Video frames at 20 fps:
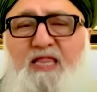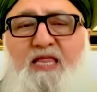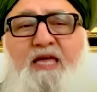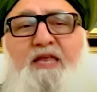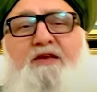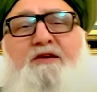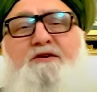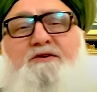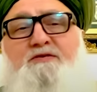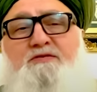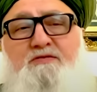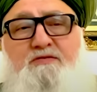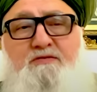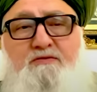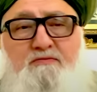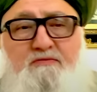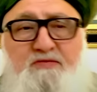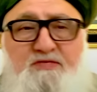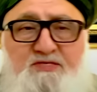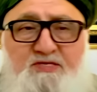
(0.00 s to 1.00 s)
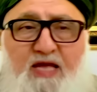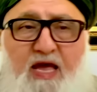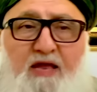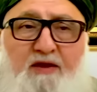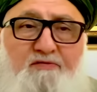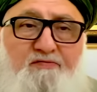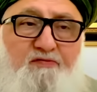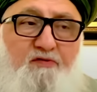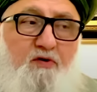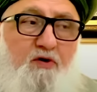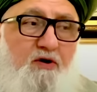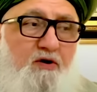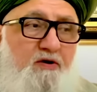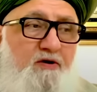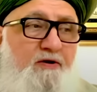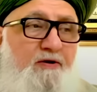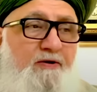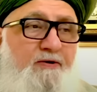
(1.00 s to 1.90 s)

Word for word: letters stand for.